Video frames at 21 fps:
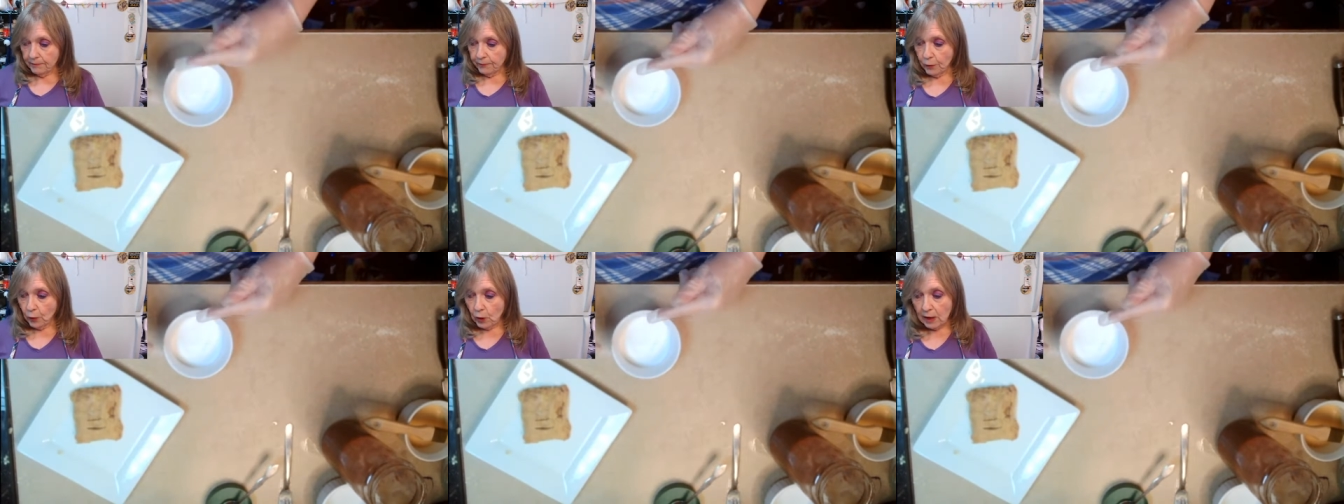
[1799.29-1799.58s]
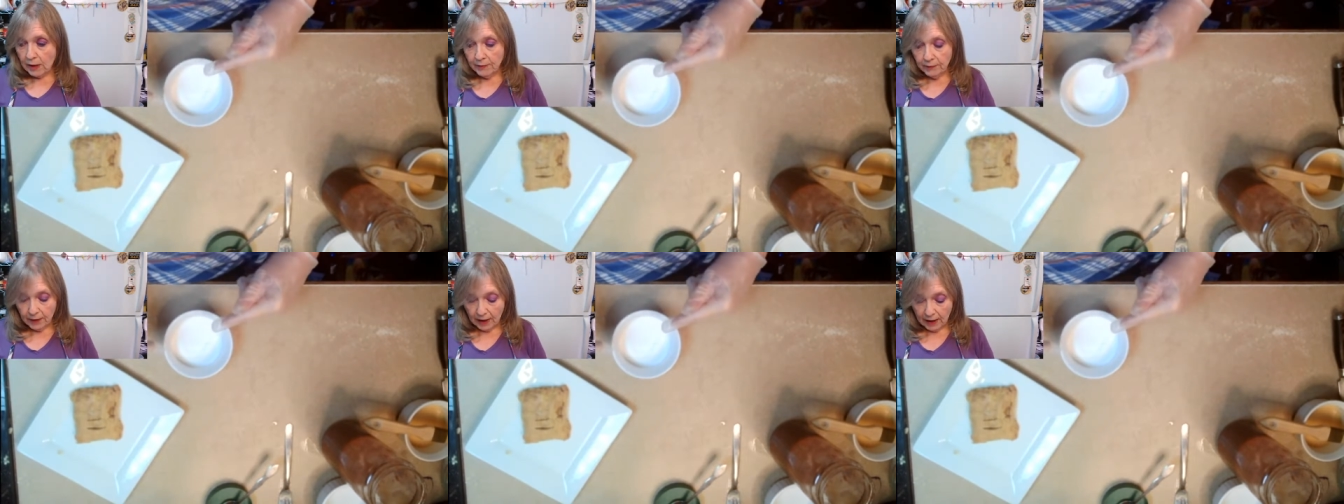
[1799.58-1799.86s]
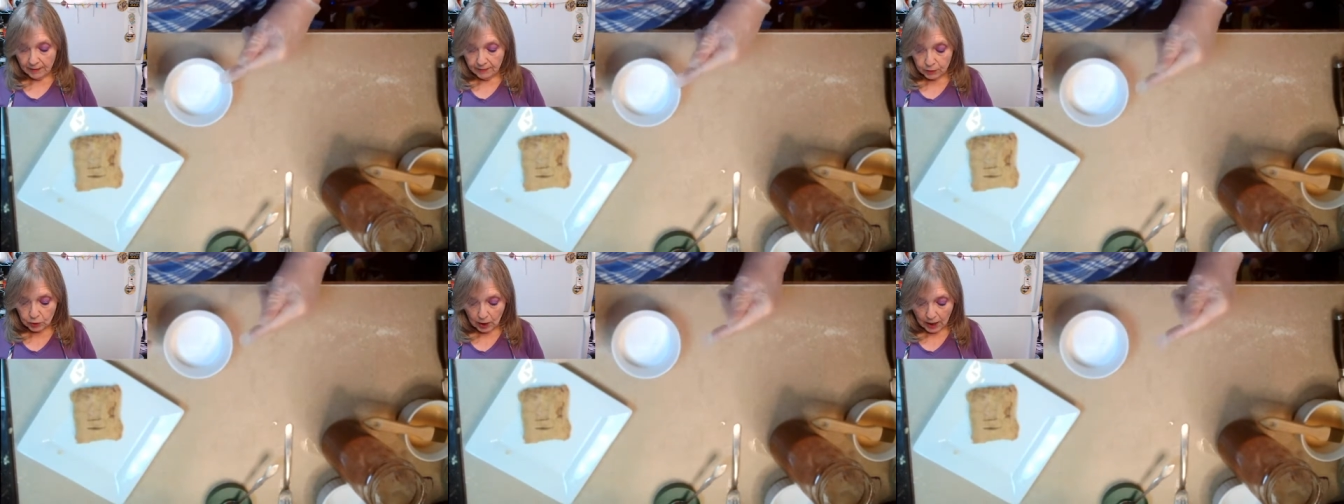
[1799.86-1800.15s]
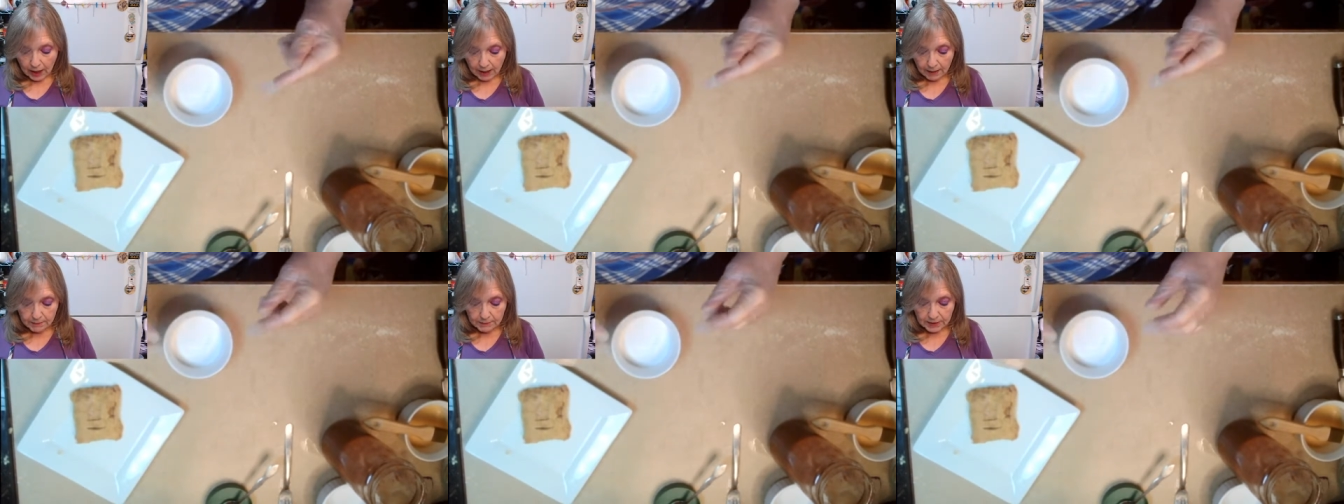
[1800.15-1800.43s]
45
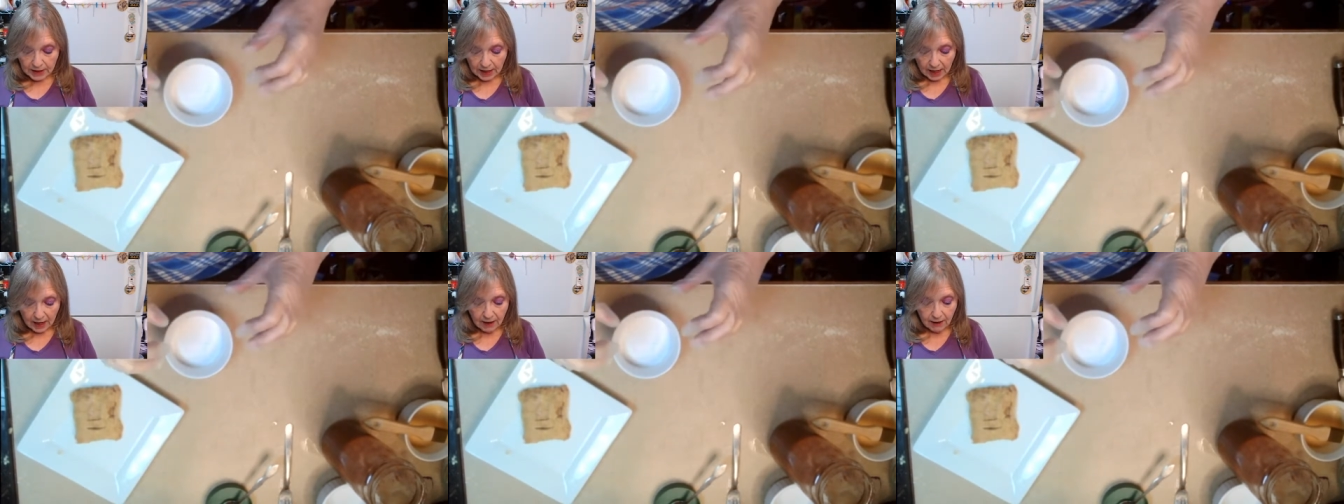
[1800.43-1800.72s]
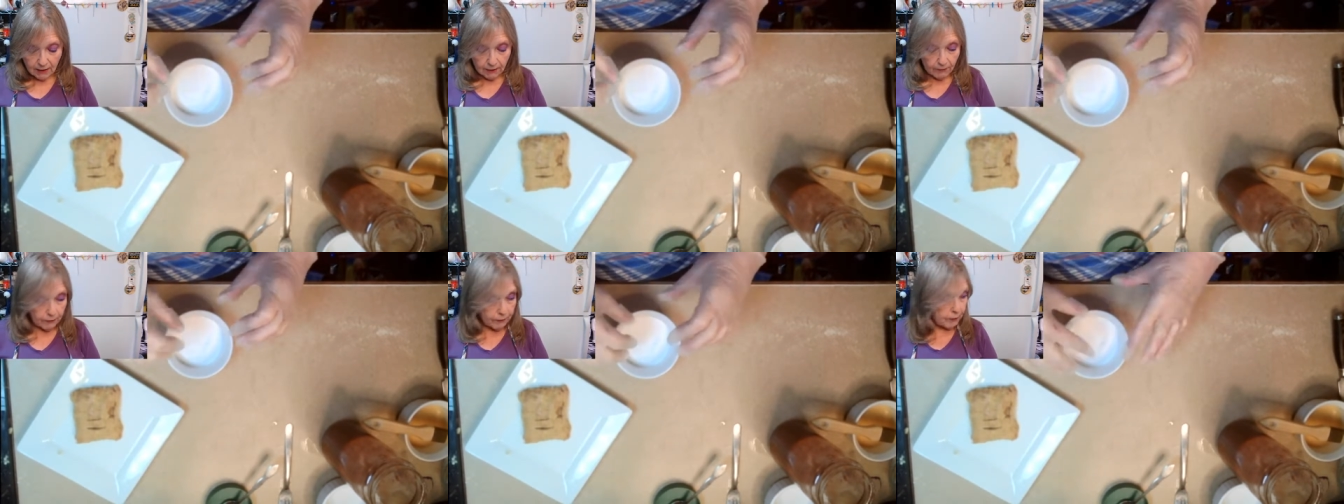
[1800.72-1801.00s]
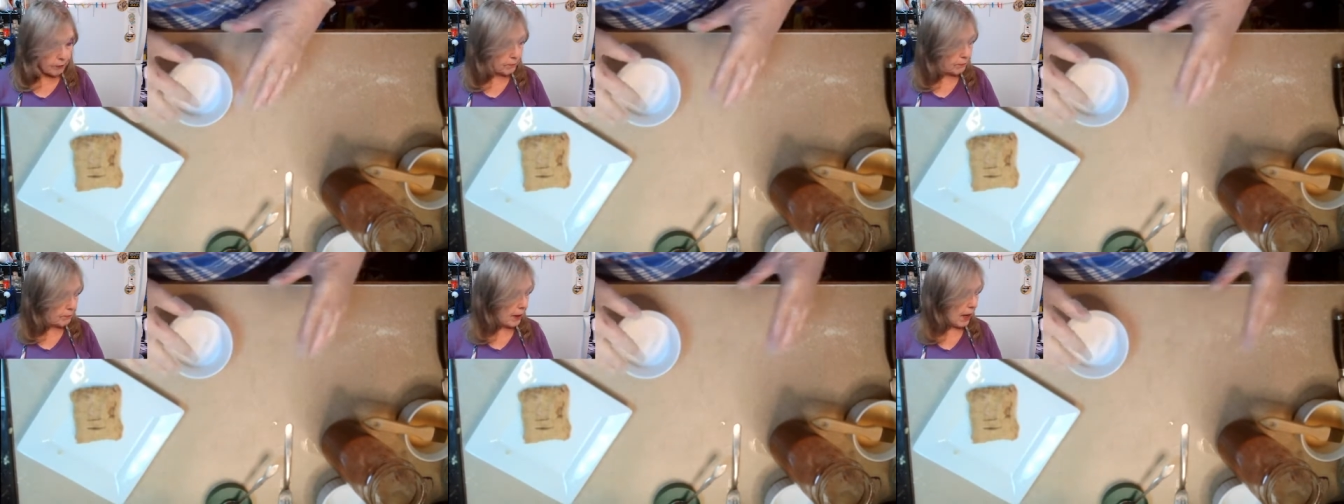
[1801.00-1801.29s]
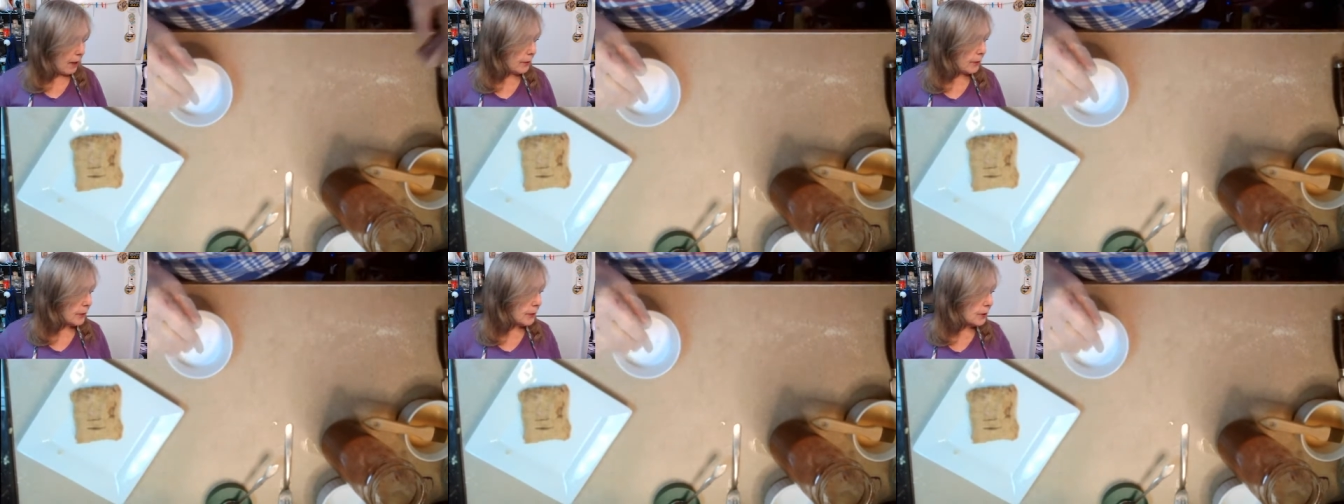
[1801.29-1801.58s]
grams of
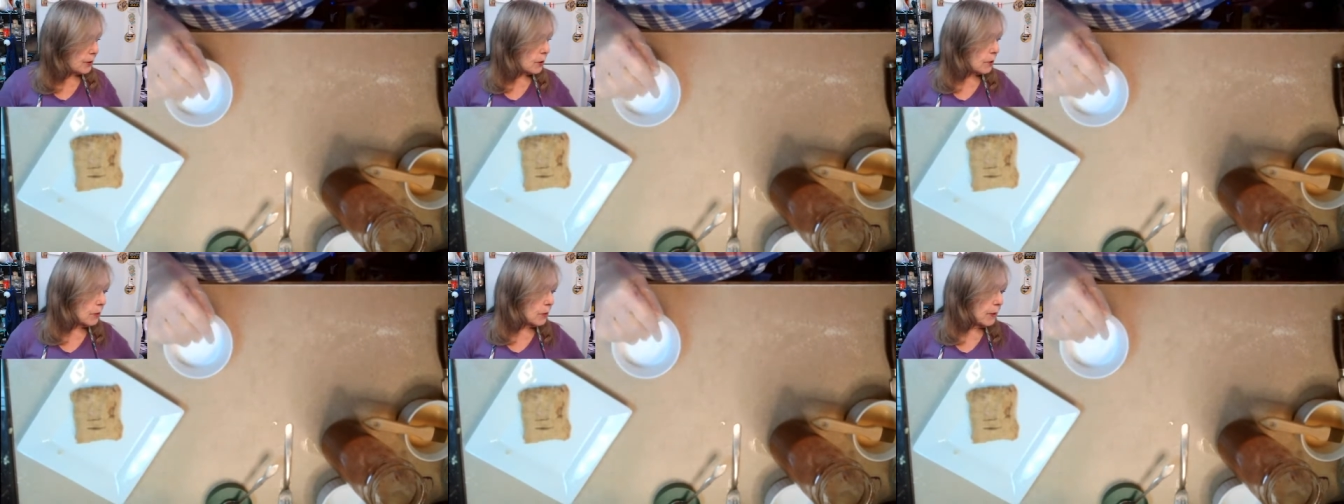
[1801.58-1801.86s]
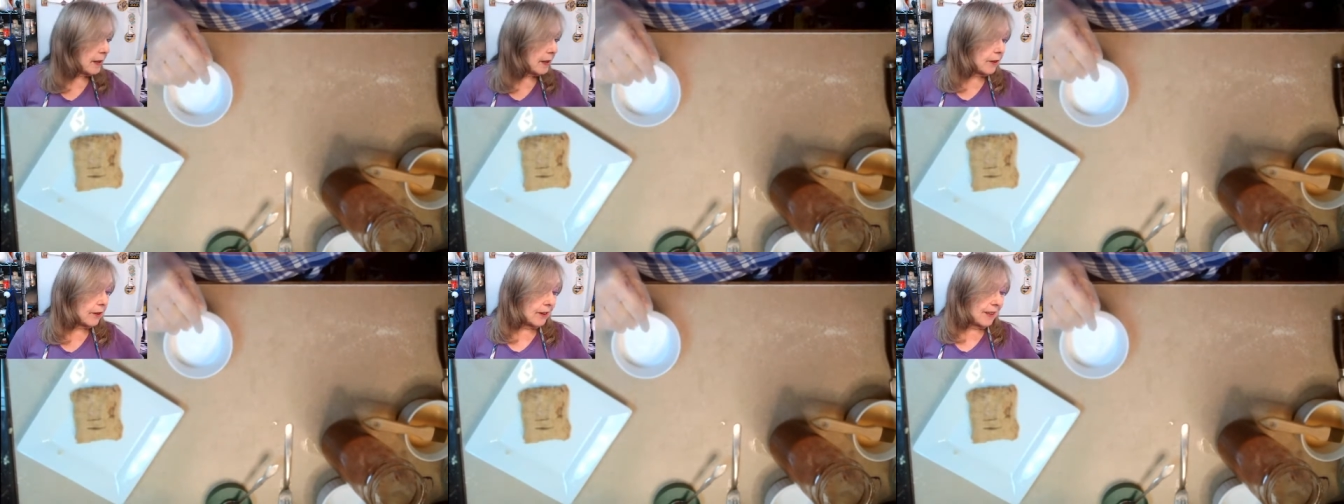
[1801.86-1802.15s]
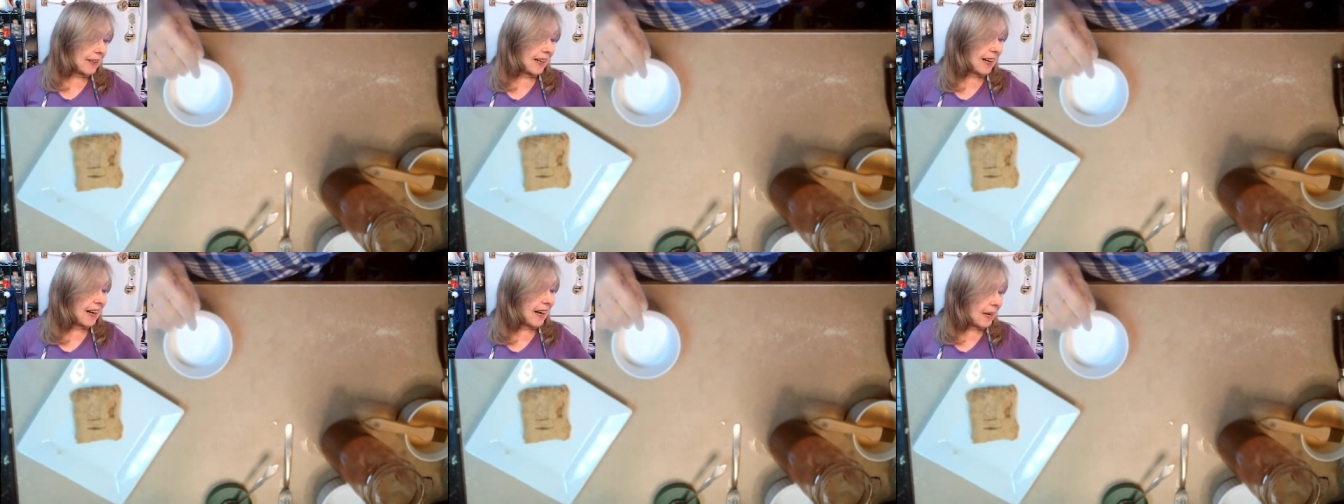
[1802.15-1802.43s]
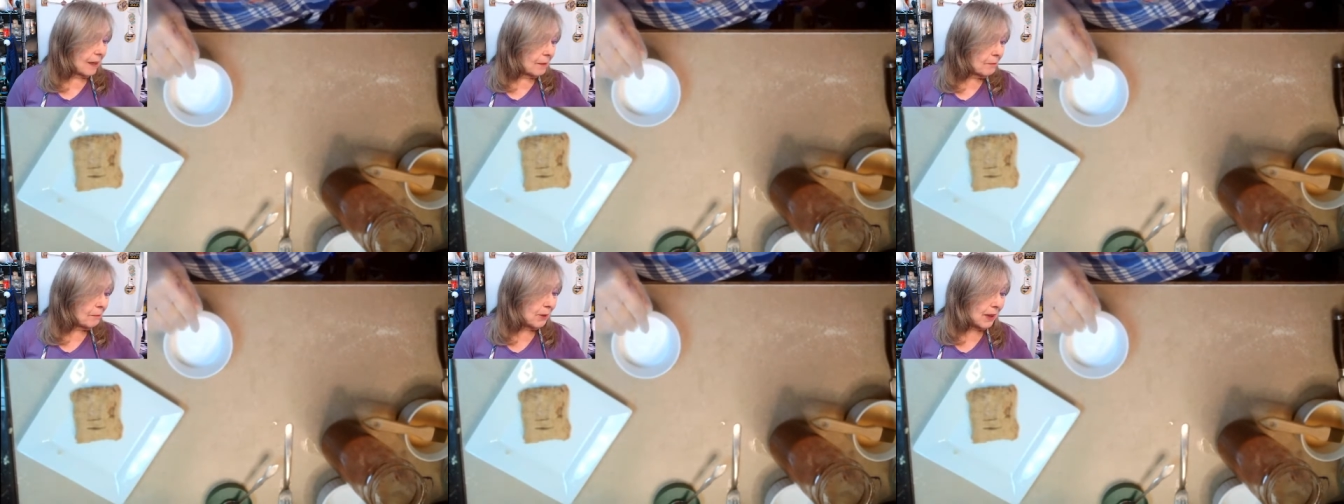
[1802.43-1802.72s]
powdered sweetener. Now,
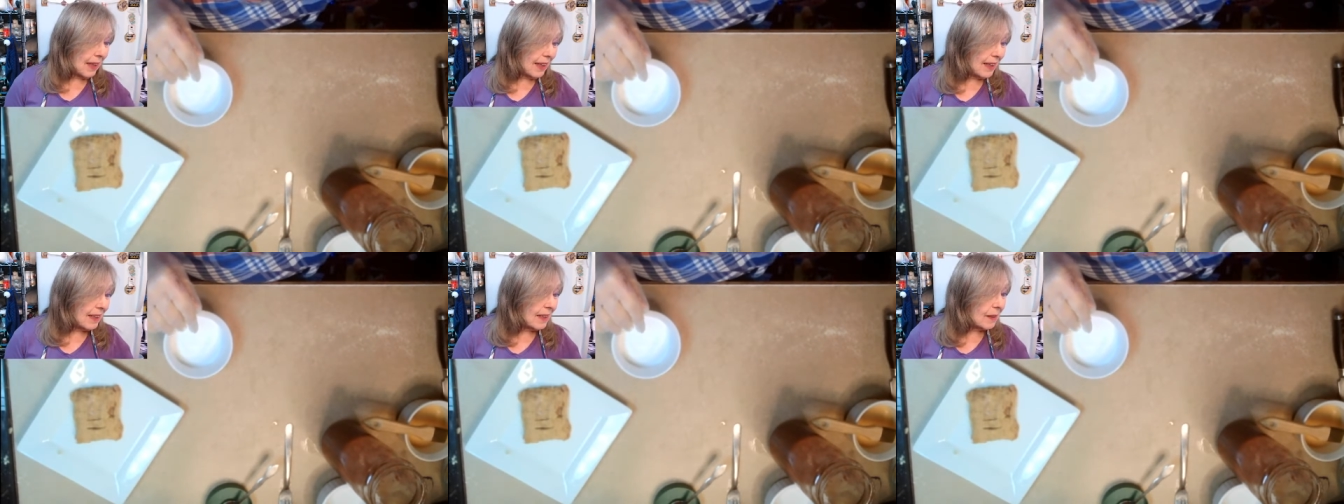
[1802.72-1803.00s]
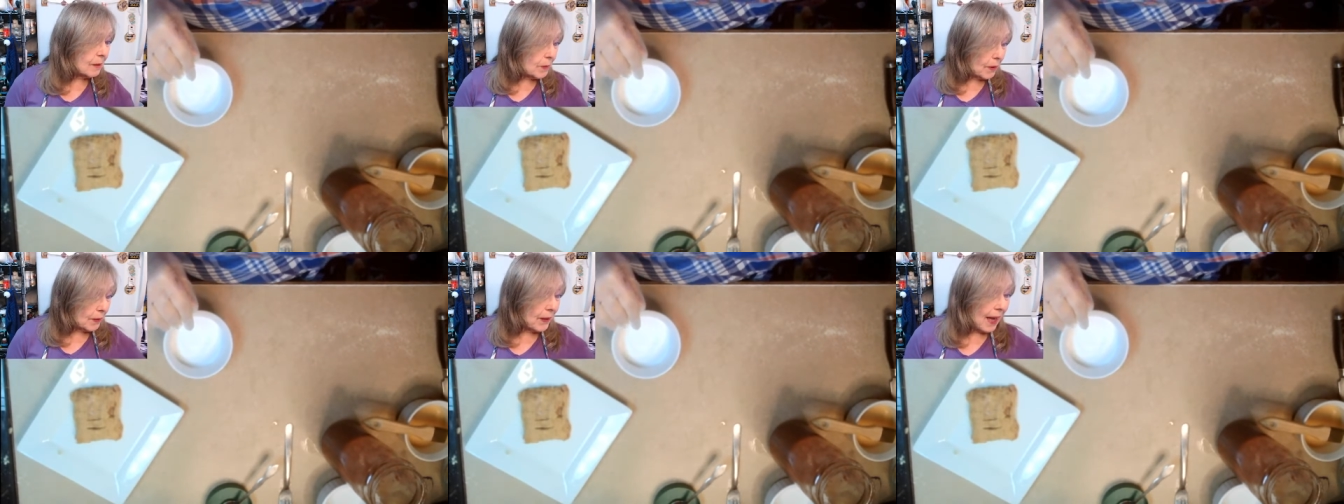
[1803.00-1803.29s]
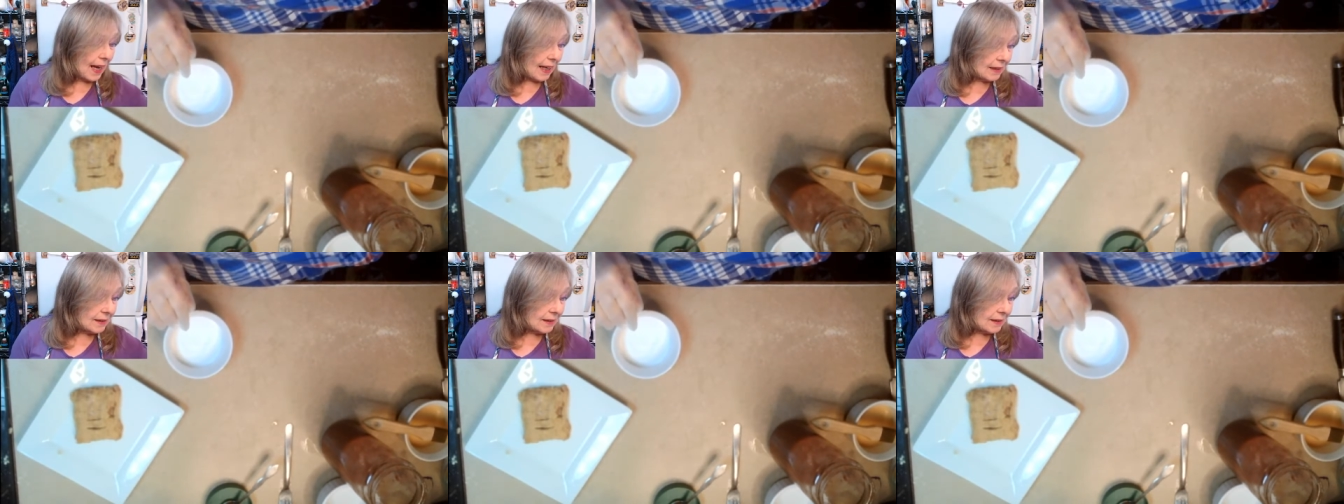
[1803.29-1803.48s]
I'm playing with